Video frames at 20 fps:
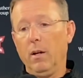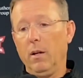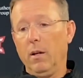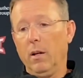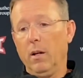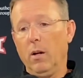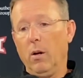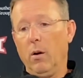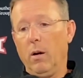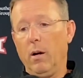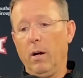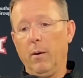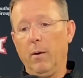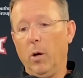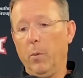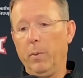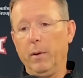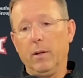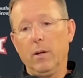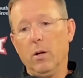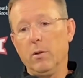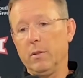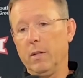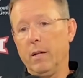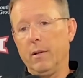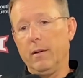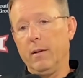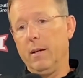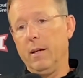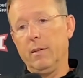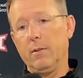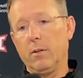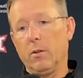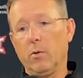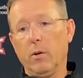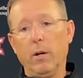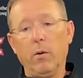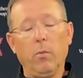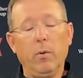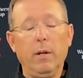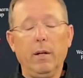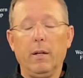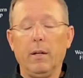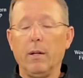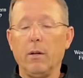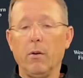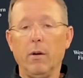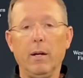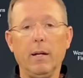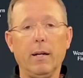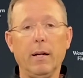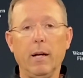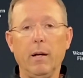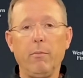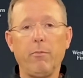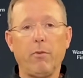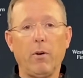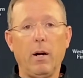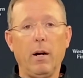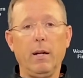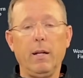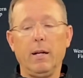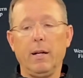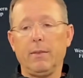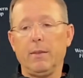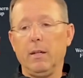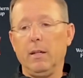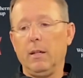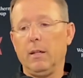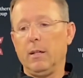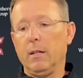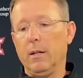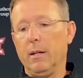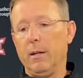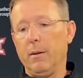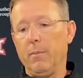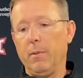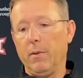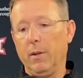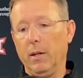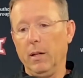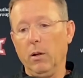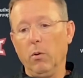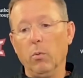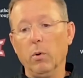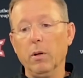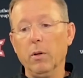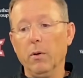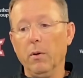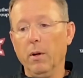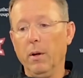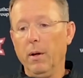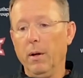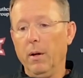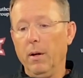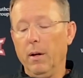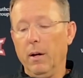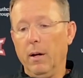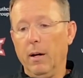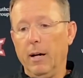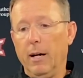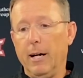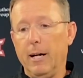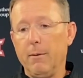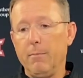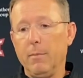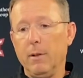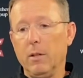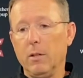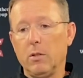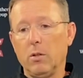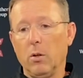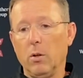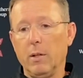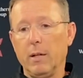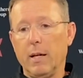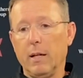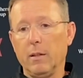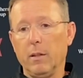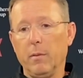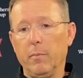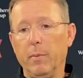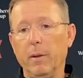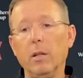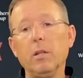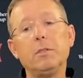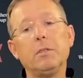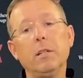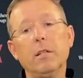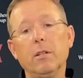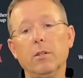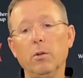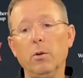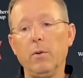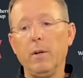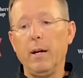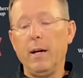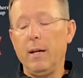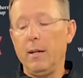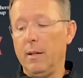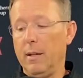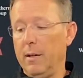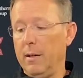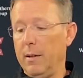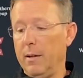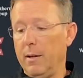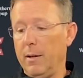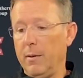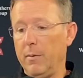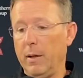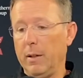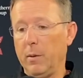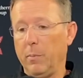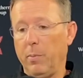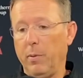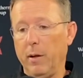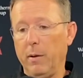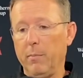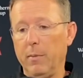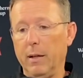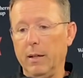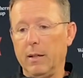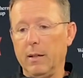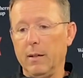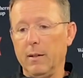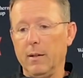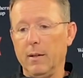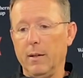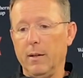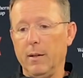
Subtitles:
I hope he goes out and has a great week and a great game Friday. I think he will. He's certainly got the ability to do that, and the playmaking,